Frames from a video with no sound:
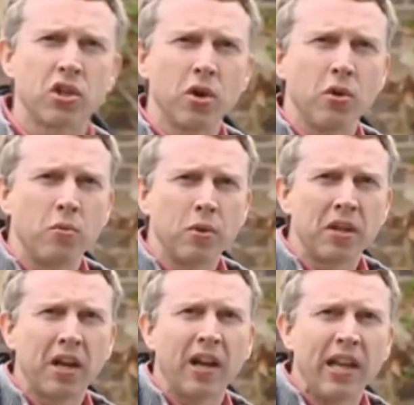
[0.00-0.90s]
too,
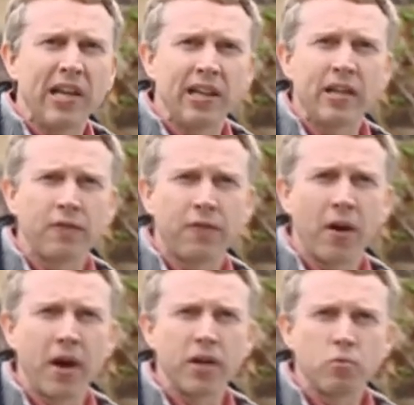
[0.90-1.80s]
with cleanly
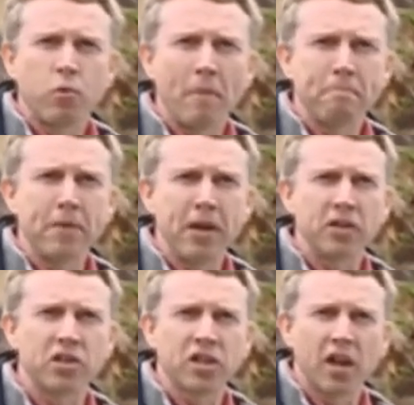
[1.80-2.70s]
defined
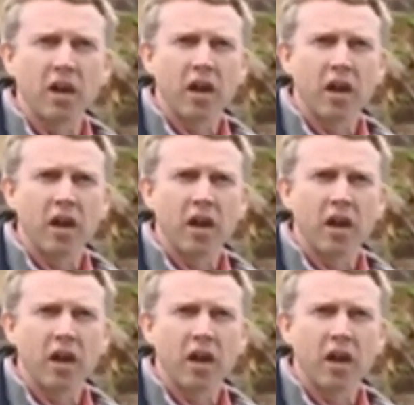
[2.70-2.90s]
one-piece tail